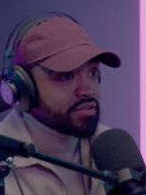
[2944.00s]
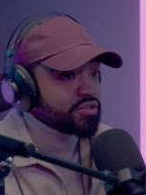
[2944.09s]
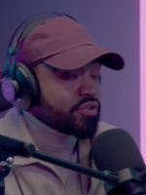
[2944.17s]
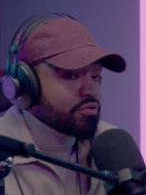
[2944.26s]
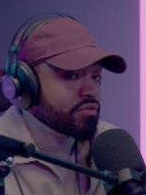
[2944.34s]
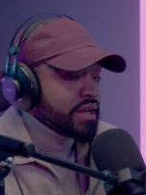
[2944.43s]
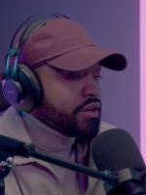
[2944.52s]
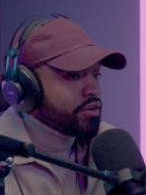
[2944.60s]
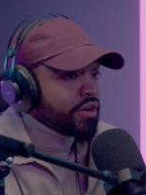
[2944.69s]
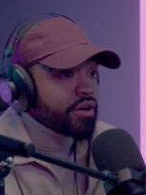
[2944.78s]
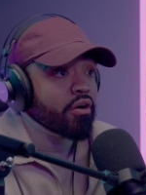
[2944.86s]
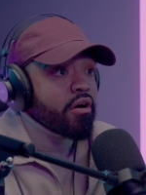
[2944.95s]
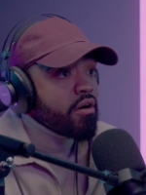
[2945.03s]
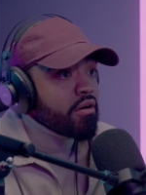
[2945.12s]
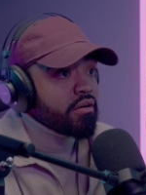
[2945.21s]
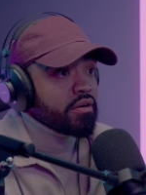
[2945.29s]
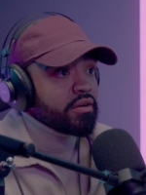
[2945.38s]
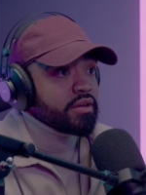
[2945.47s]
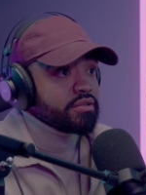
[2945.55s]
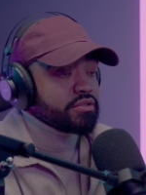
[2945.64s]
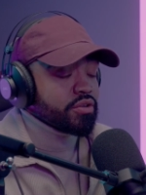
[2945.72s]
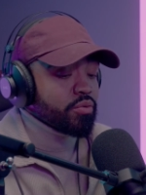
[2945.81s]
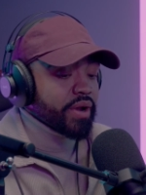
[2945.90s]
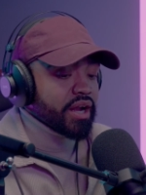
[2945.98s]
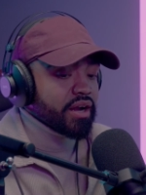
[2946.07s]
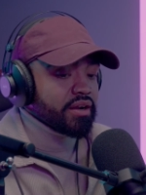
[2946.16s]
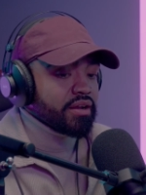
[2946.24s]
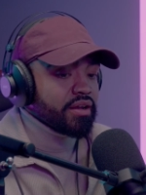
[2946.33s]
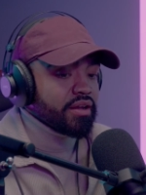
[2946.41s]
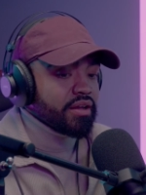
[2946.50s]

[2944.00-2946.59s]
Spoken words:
it all to where